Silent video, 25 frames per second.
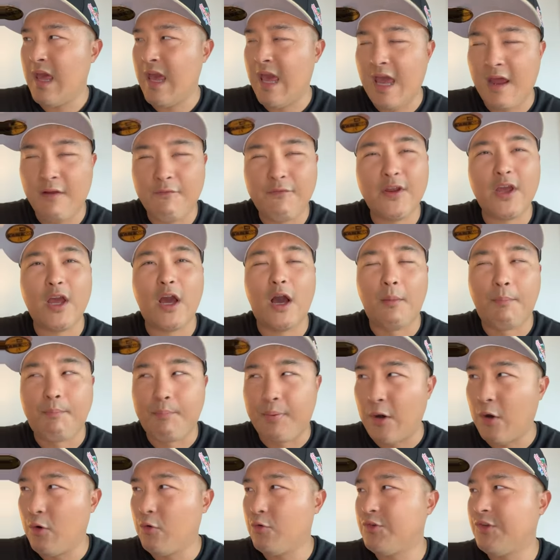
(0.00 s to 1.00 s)
Every
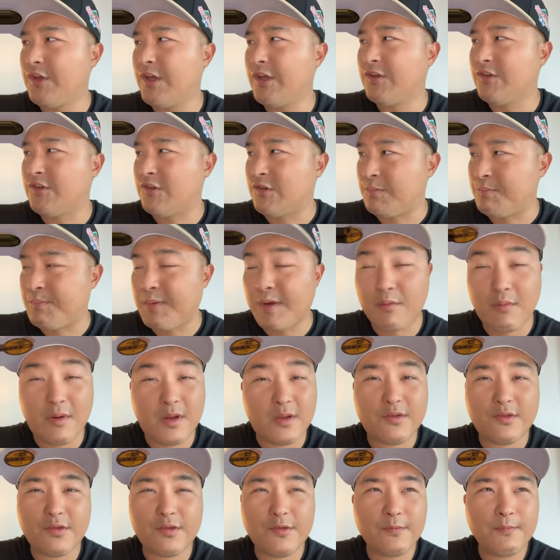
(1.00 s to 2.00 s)
opposing
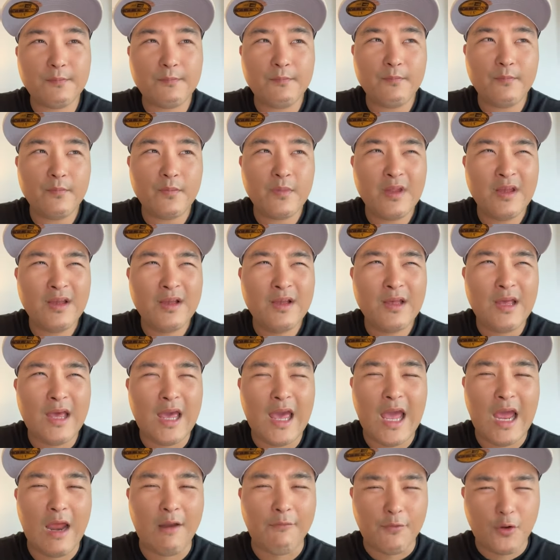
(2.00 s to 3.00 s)
spirit,
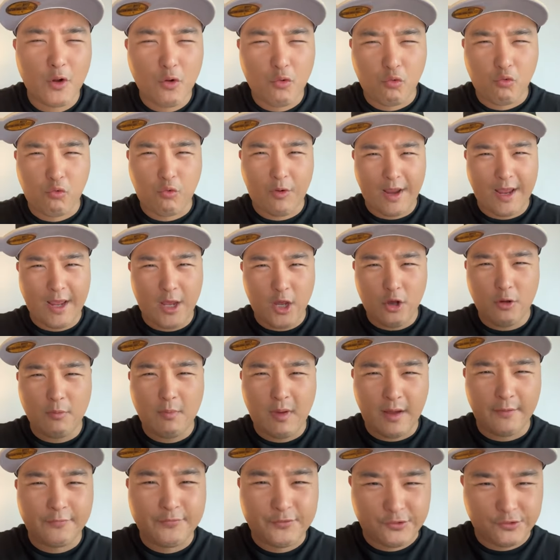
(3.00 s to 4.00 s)
every
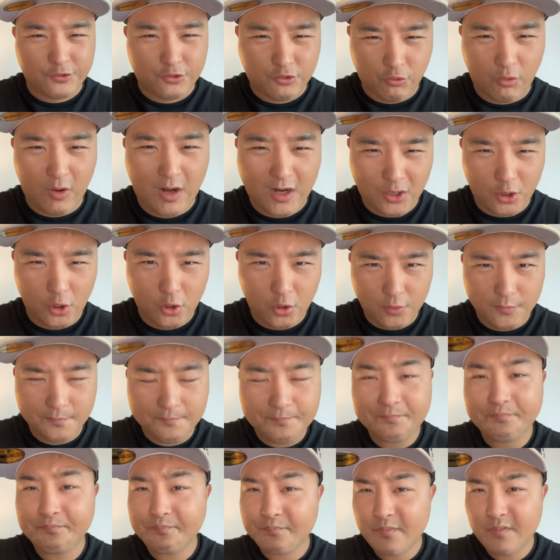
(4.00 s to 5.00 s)
realm of struggle,
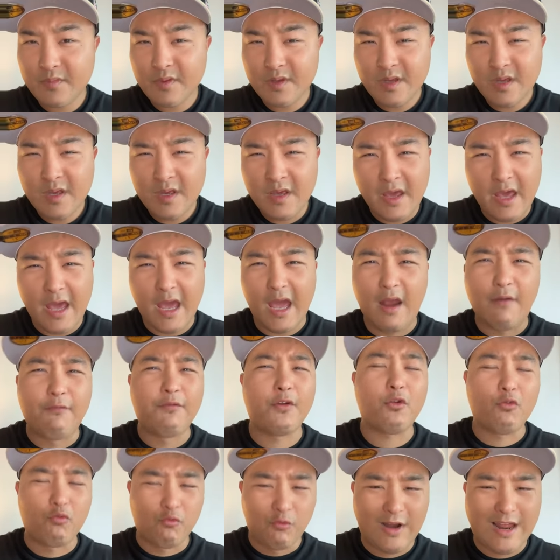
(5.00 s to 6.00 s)

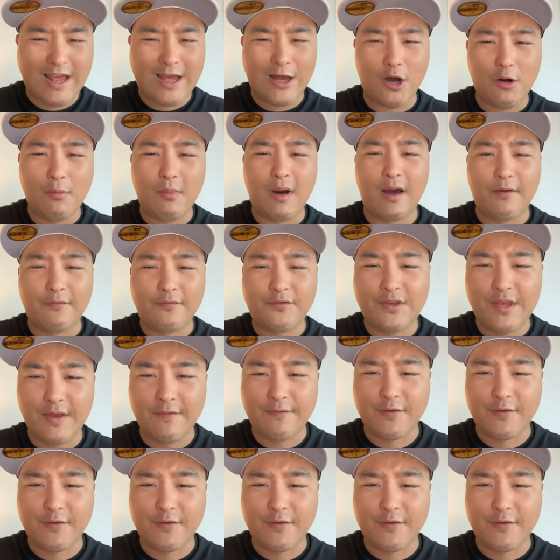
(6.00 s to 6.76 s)
every realm of